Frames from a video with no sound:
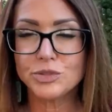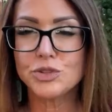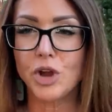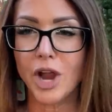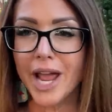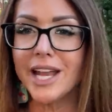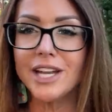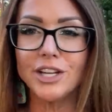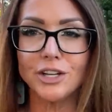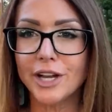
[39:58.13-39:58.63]

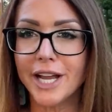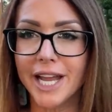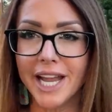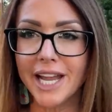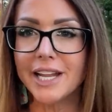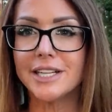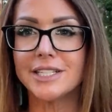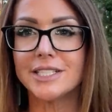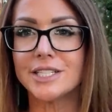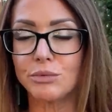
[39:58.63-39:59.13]
trying your
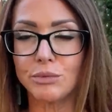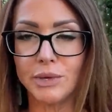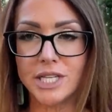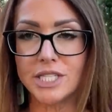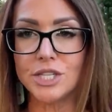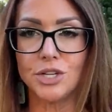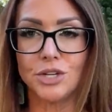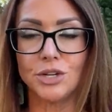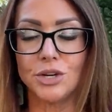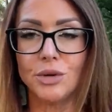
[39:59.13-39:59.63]
hand at
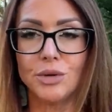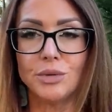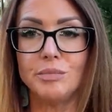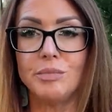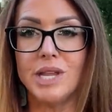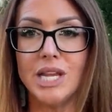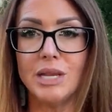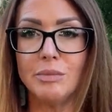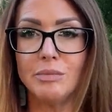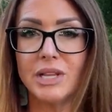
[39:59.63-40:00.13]
raising your
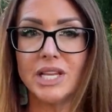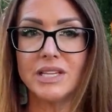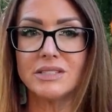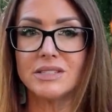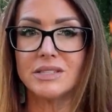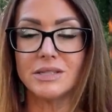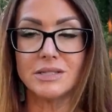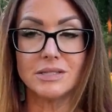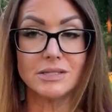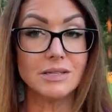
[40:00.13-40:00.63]
own meat,
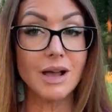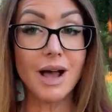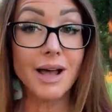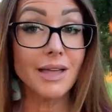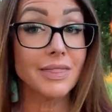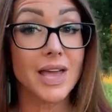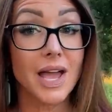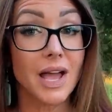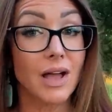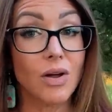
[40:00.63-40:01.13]
because it is
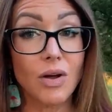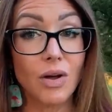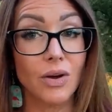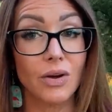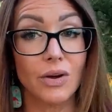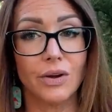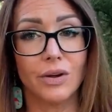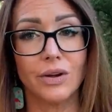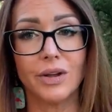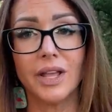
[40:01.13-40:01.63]
not that
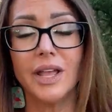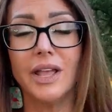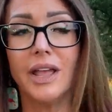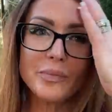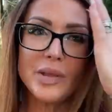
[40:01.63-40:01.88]
hard.